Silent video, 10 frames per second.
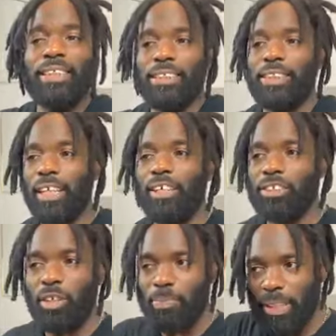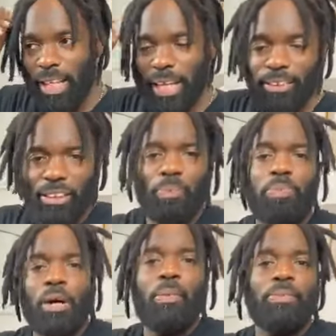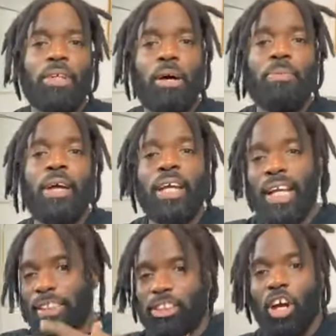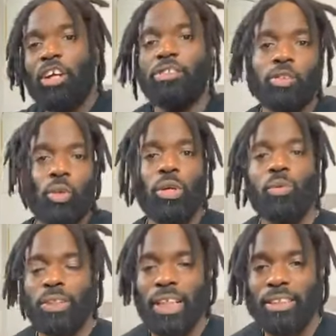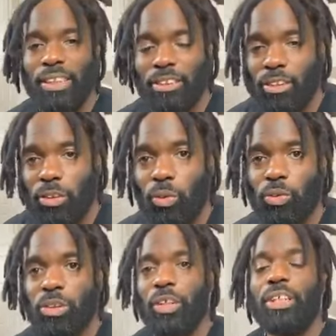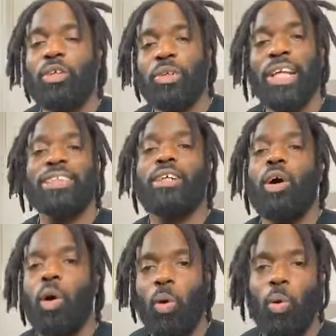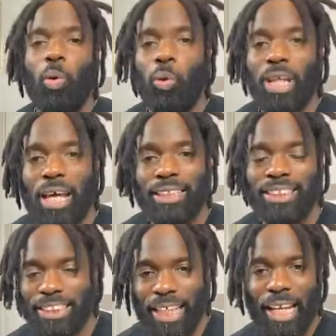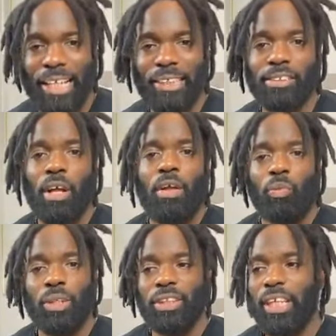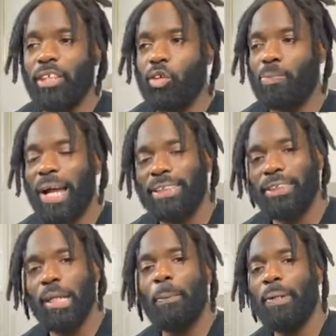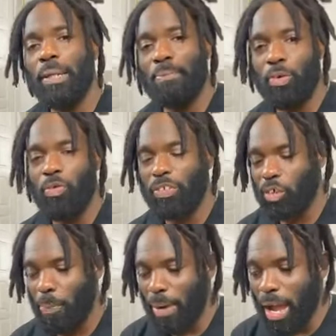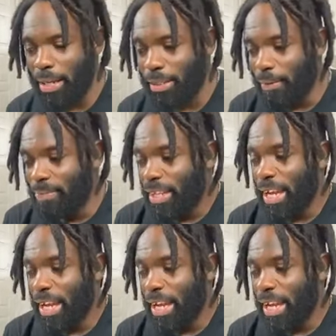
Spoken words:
And these cells going to be like just pumped up and start doing what they need to do. So it creates a whole lot of change within you by simply moving your body.